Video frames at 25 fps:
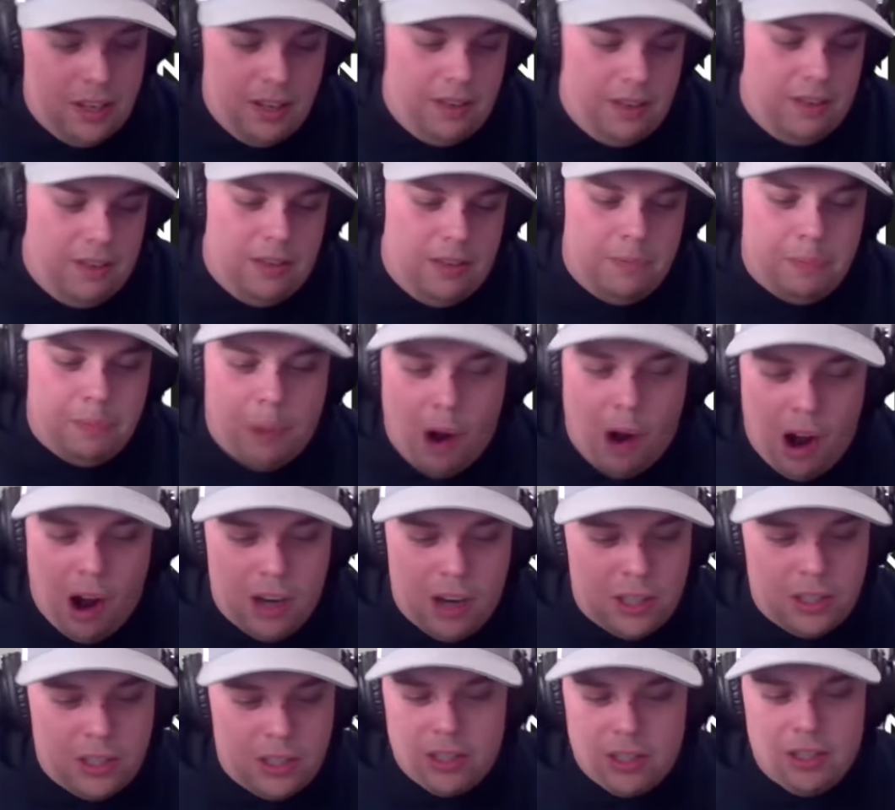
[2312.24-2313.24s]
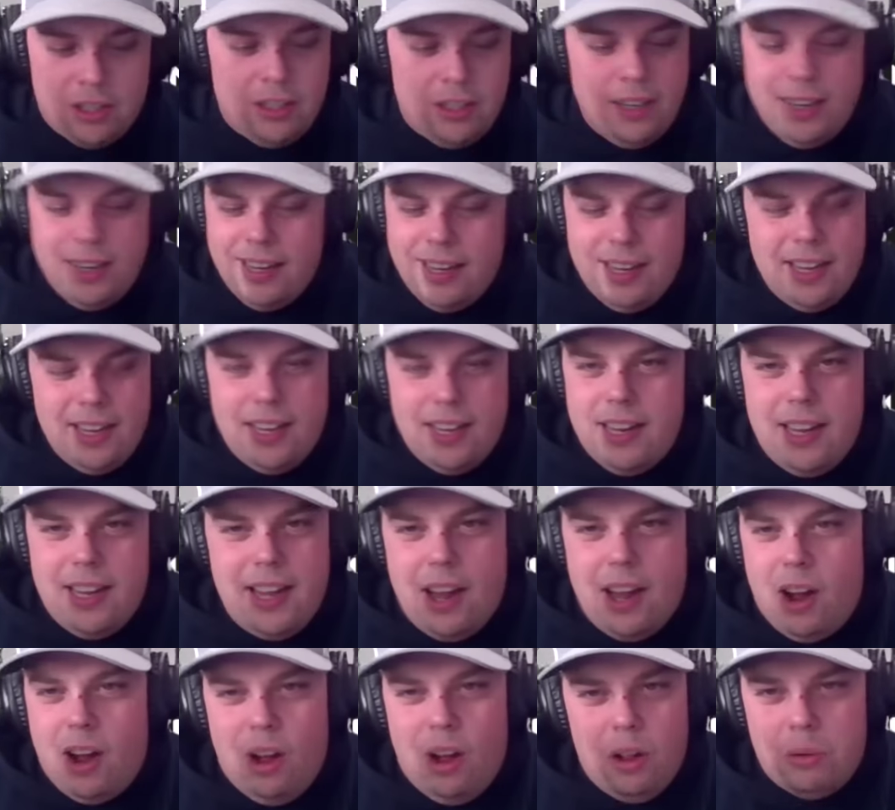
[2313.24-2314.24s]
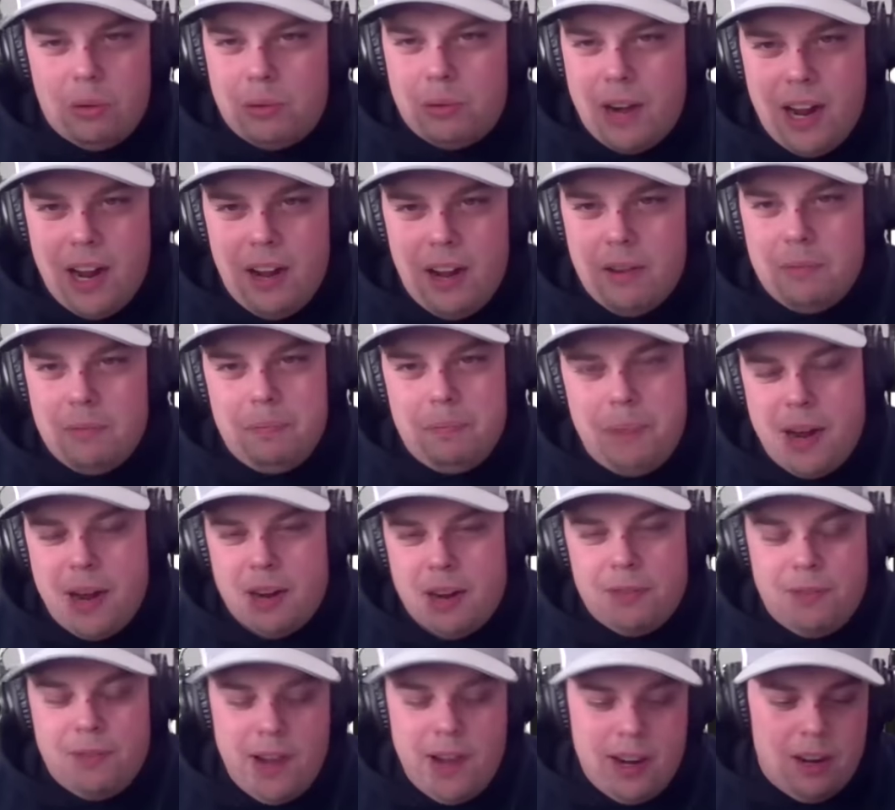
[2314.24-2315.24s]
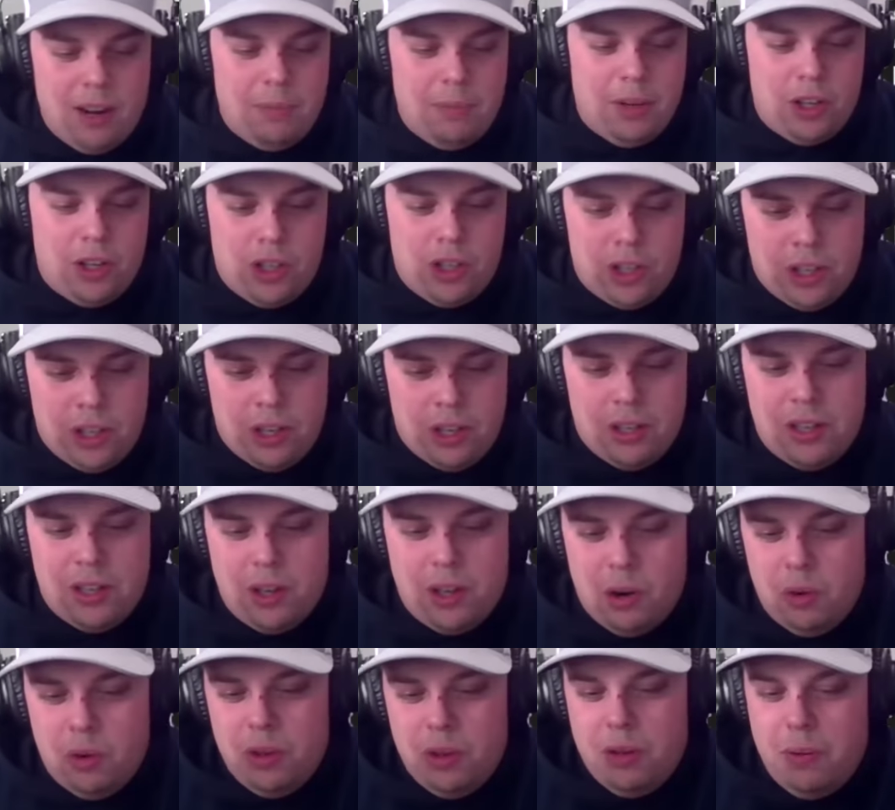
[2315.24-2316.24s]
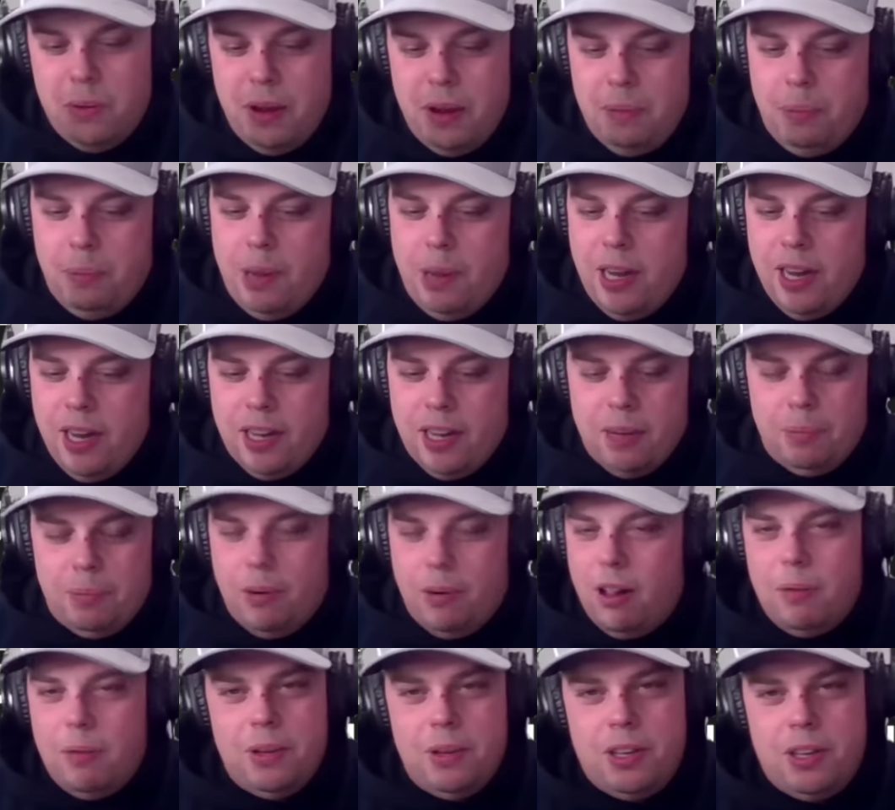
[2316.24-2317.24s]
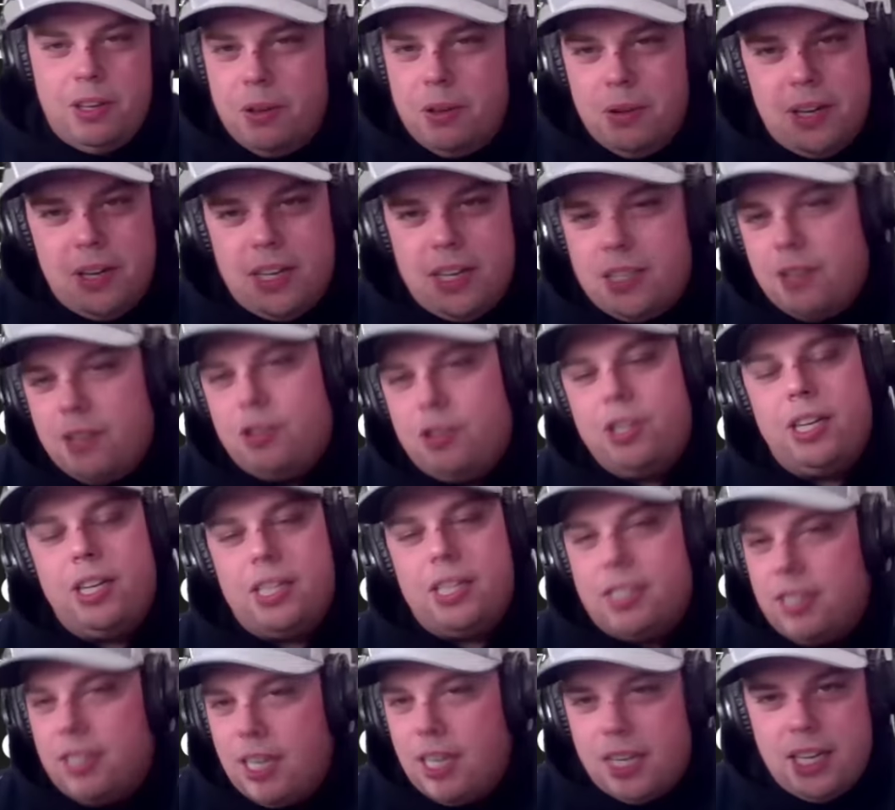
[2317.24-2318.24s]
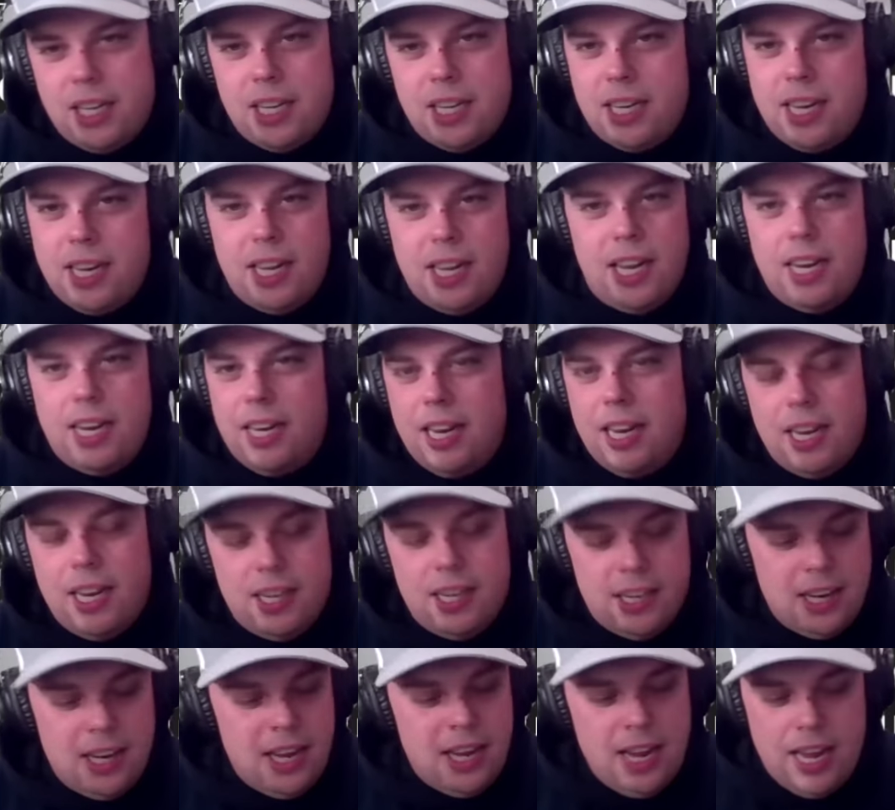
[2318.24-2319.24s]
boxer, all around better fighter. I'm like, sure, the only way Pena could probably do it is if she gets lucky and